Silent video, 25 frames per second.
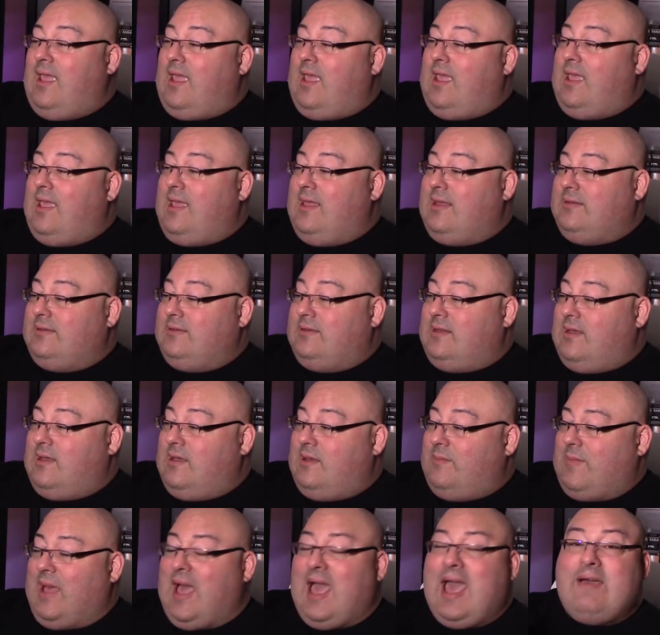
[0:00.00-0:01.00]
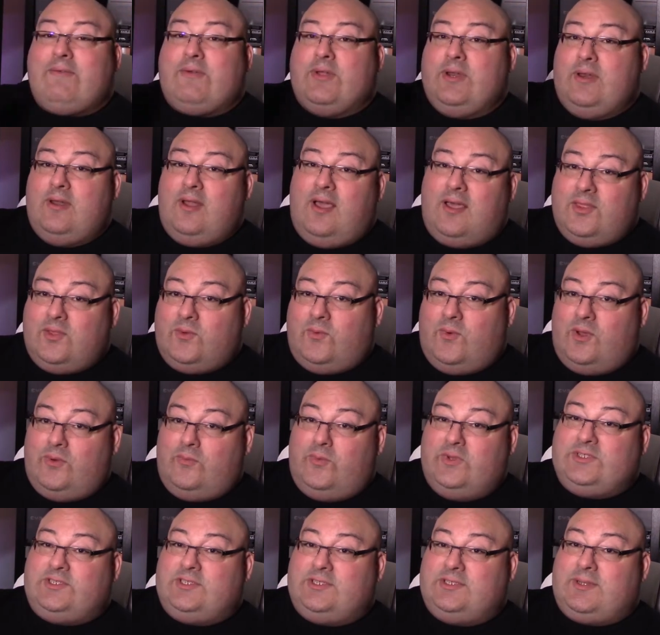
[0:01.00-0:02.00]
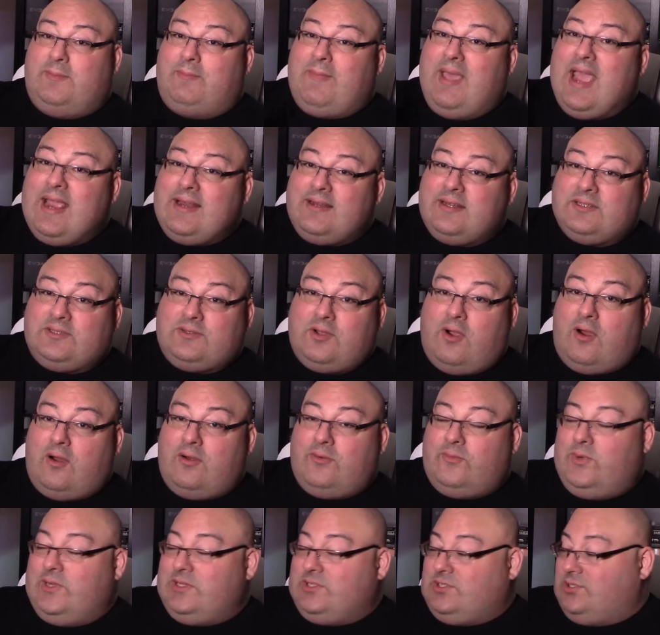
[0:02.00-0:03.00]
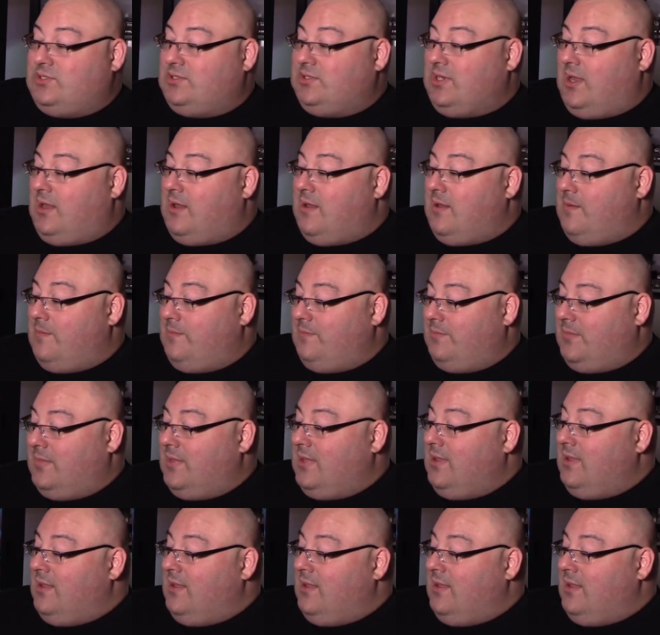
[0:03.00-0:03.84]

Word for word: and um, I have another one which is a magnetar which um,